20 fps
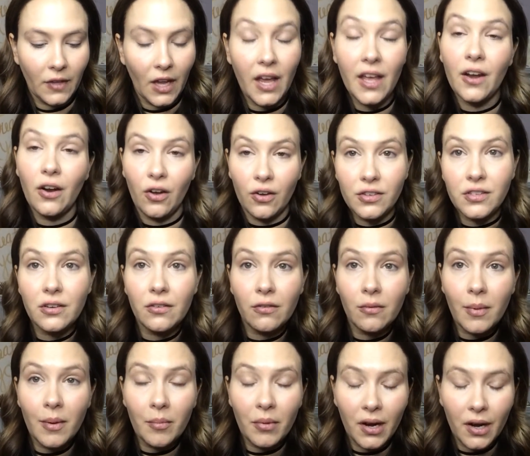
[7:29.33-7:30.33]
And also
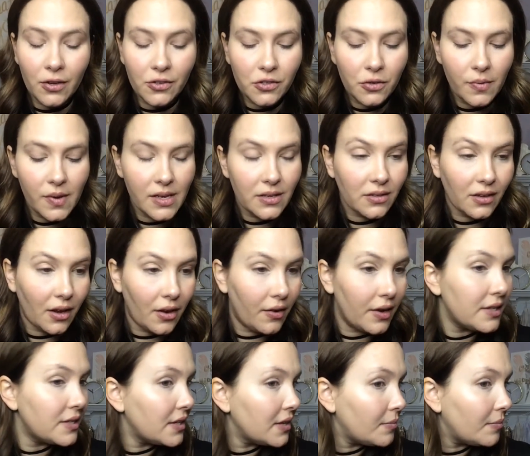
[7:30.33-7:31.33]
remember how 2 weeks ago I
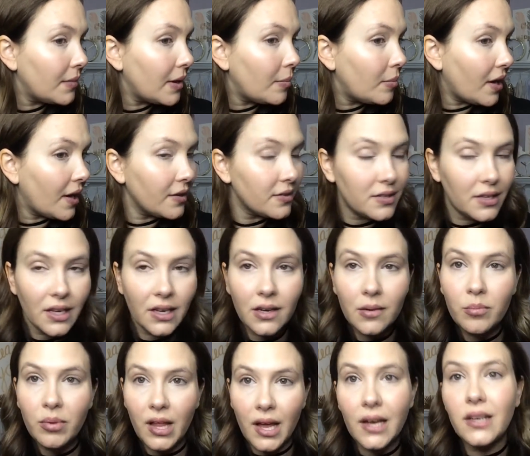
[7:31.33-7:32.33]
said my brows needed
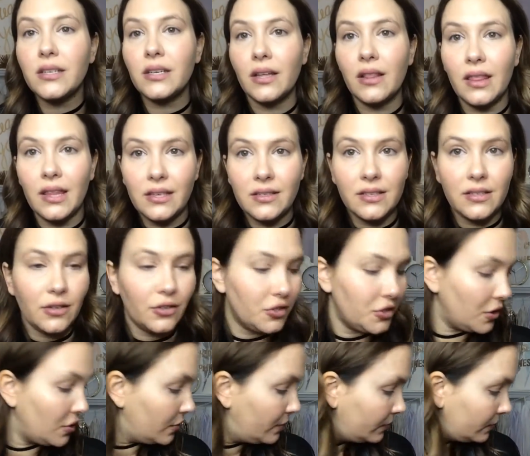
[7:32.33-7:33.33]
plucked? They still do.
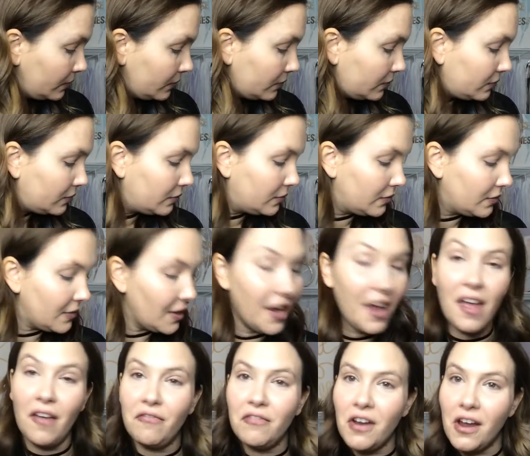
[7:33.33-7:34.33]
I
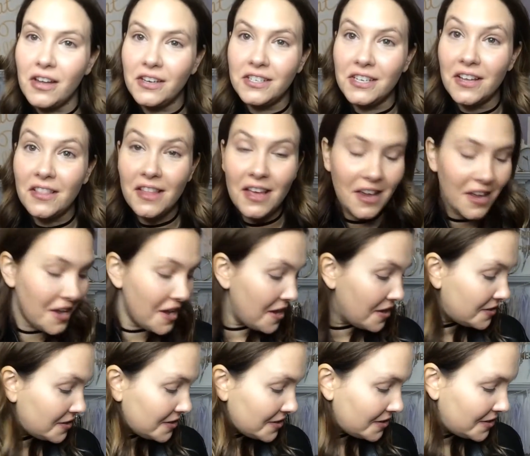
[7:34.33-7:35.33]
have not done that
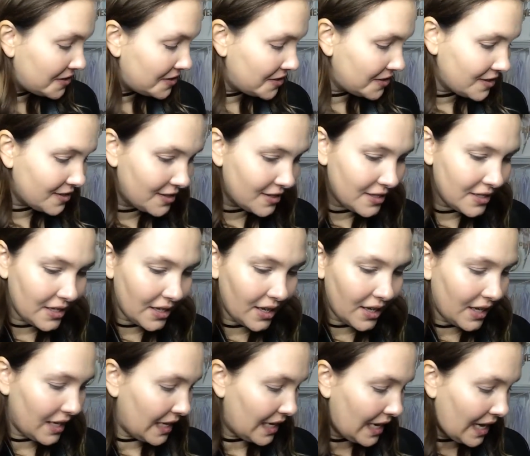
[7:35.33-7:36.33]
yet.
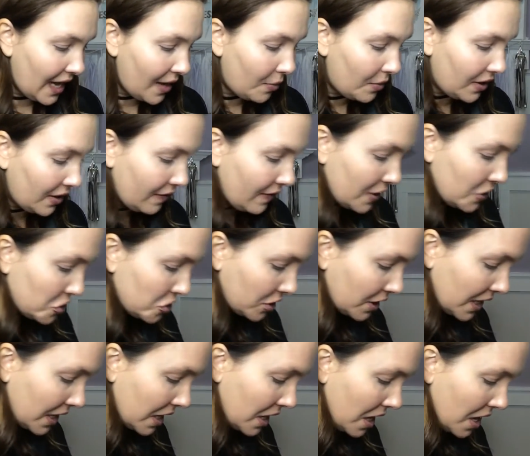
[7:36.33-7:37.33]
I will
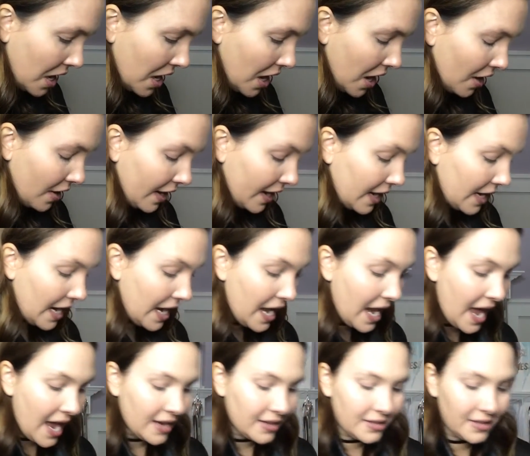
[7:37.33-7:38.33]
eventually. All right,
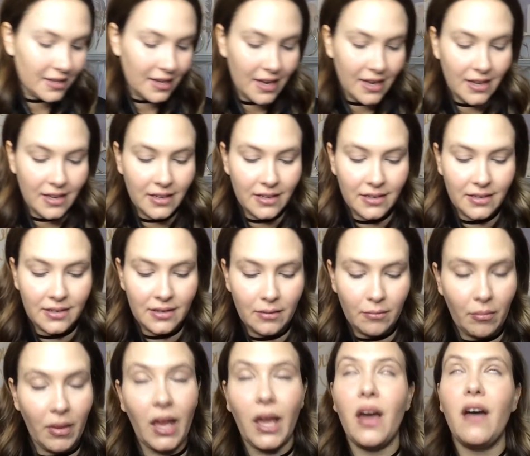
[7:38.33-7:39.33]
next is
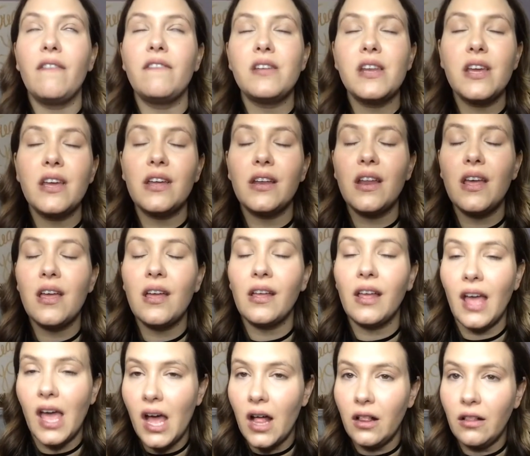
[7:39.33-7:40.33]
my coveted
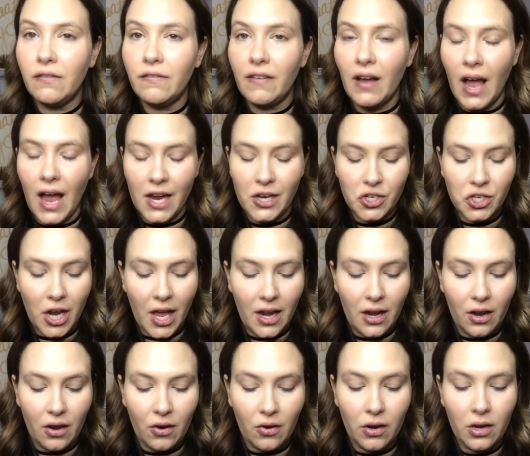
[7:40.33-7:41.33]
e.l.f.
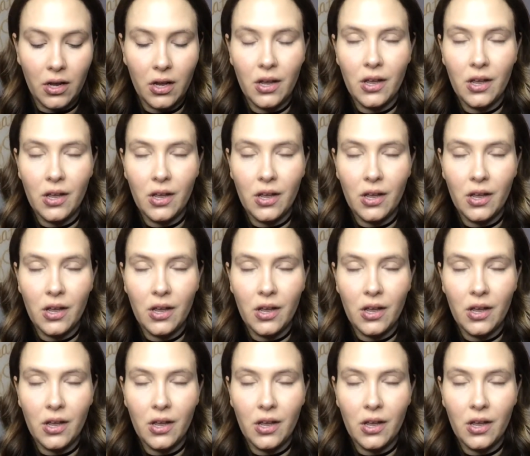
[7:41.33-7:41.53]
eyeshadow.